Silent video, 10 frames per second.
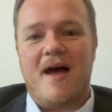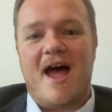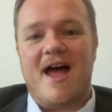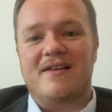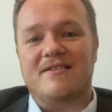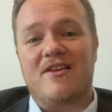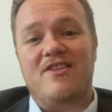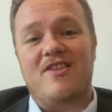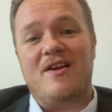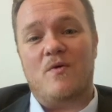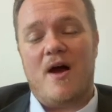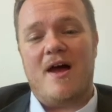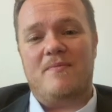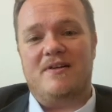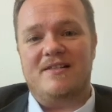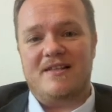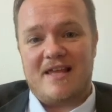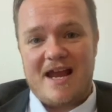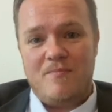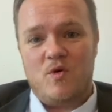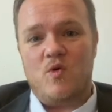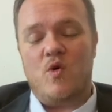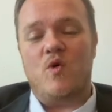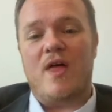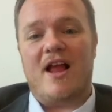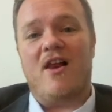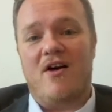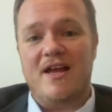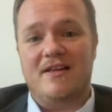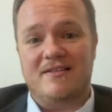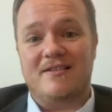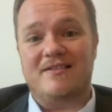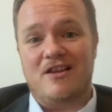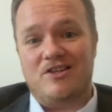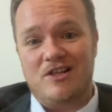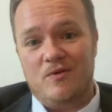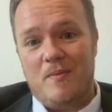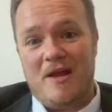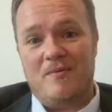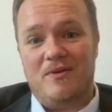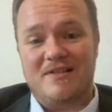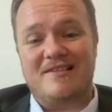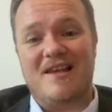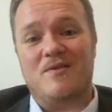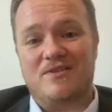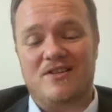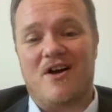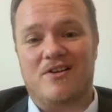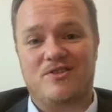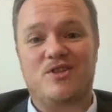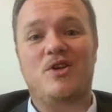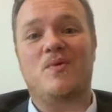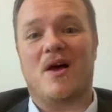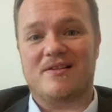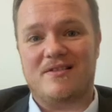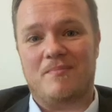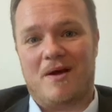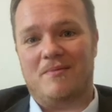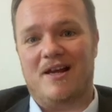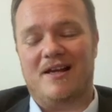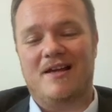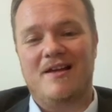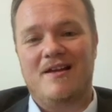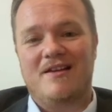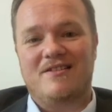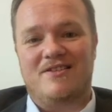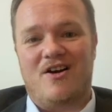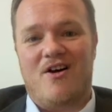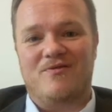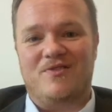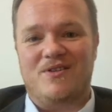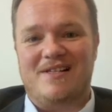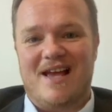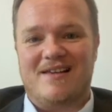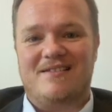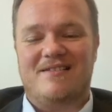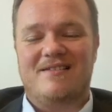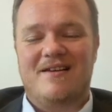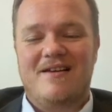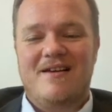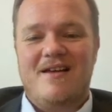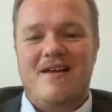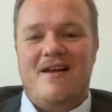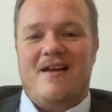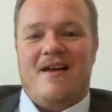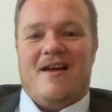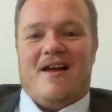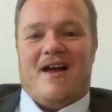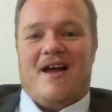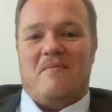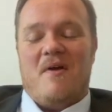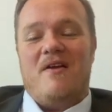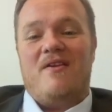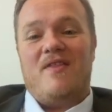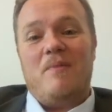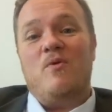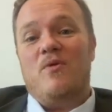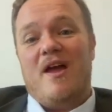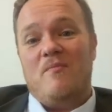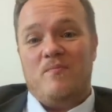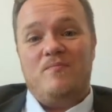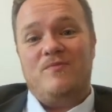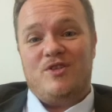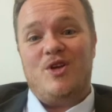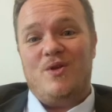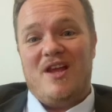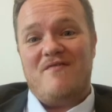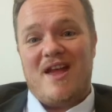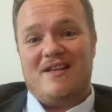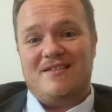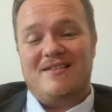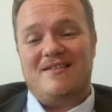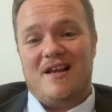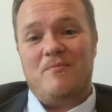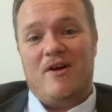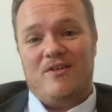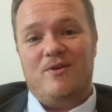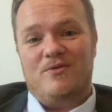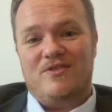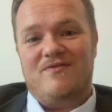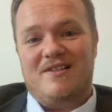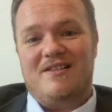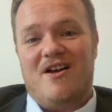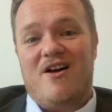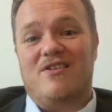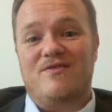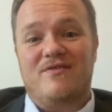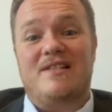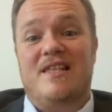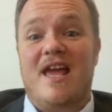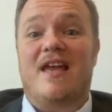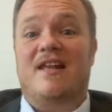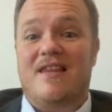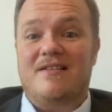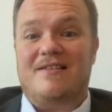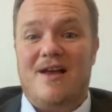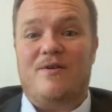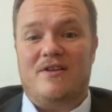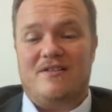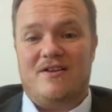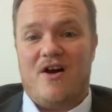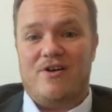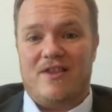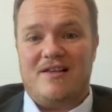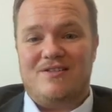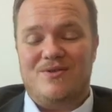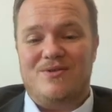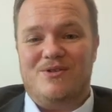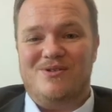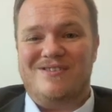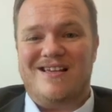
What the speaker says: And I think what happened is that they brought all their clients, essentially all the people that sell cigars to us, the public, cigar enthusiasts. They brought them to the event to celebrate the launch of this cigar, because obviously they're going to then sell this cigar in their stores.